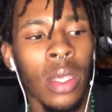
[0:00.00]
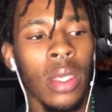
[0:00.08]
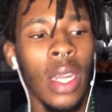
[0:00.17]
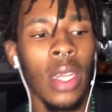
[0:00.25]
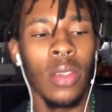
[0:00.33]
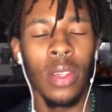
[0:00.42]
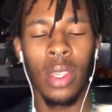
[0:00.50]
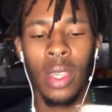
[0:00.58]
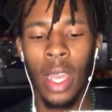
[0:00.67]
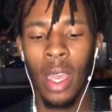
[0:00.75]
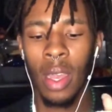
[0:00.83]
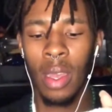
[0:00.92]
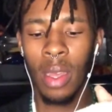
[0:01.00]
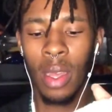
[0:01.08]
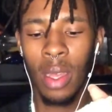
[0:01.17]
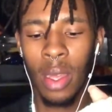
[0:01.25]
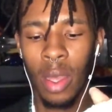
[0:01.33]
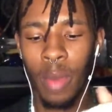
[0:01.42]
So let's just
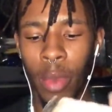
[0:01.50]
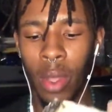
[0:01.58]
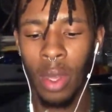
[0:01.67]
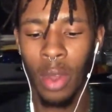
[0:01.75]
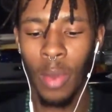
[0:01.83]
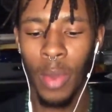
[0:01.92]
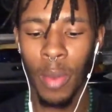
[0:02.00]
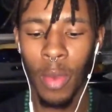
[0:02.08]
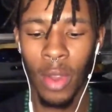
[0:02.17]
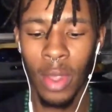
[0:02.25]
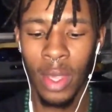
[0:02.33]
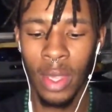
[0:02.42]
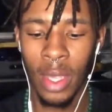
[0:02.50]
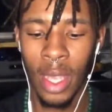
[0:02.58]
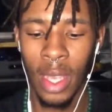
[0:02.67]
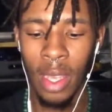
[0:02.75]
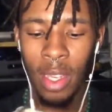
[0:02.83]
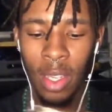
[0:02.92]
burn a little bit more of this
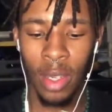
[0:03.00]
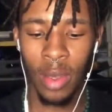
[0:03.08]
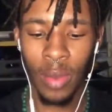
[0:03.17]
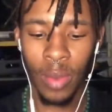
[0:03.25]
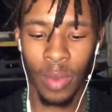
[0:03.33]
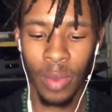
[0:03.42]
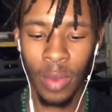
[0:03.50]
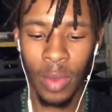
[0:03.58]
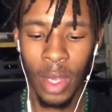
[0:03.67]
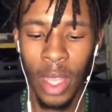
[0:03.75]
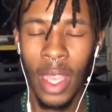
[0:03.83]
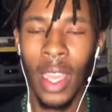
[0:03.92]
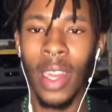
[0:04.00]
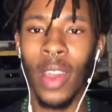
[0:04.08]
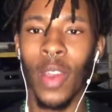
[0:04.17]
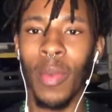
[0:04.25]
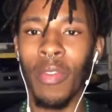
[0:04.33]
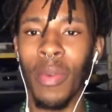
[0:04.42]
sage. Again, I
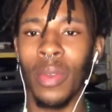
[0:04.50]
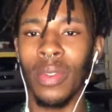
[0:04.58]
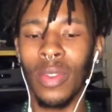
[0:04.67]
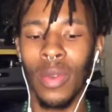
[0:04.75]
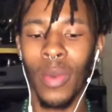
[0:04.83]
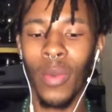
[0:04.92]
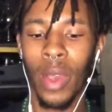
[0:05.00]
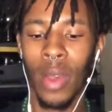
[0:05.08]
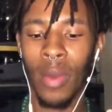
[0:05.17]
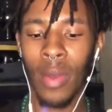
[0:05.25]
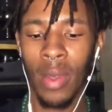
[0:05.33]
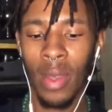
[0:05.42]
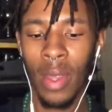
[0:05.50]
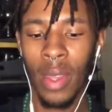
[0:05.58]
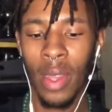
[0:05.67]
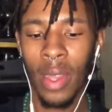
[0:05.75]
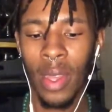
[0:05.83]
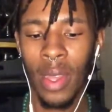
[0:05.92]
hope everyone's doing well
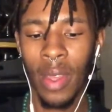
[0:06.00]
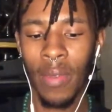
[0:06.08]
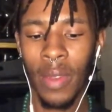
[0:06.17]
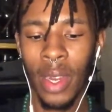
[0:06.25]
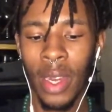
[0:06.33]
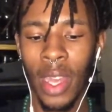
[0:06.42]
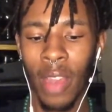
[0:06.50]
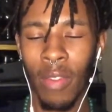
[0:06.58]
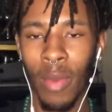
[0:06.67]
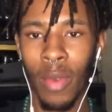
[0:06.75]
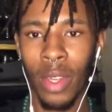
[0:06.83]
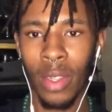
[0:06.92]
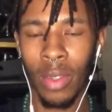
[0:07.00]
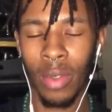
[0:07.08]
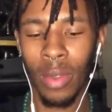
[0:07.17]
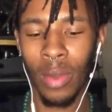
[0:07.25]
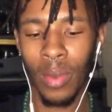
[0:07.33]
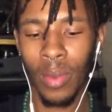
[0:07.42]
and feeling high
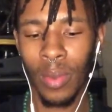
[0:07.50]
vibrational.